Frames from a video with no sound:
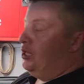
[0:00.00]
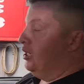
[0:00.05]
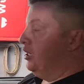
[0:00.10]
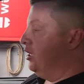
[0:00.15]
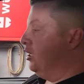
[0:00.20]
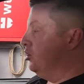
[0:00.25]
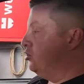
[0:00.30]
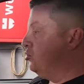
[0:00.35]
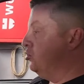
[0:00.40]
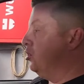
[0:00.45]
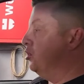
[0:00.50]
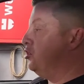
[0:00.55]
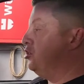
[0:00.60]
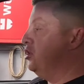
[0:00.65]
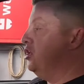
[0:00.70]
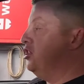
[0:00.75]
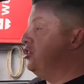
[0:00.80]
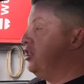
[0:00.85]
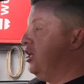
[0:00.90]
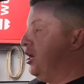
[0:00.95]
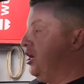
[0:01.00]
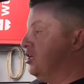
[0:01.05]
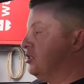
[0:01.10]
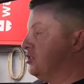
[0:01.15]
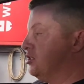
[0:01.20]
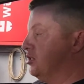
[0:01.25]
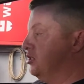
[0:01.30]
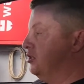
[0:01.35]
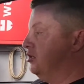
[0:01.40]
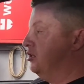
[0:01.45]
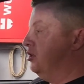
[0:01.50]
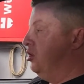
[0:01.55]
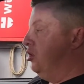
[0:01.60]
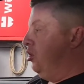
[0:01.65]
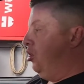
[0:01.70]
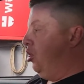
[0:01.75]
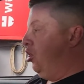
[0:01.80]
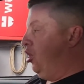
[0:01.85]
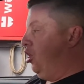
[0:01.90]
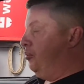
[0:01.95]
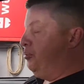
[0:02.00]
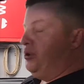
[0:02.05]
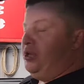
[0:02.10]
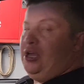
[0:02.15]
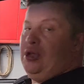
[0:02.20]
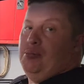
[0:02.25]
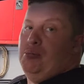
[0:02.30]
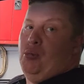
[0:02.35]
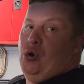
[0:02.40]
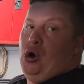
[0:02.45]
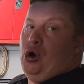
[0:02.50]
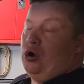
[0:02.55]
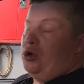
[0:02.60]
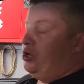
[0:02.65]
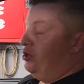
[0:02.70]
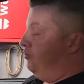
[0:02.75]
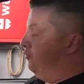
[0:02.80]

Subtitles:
getting it to the 3000 RPM mark.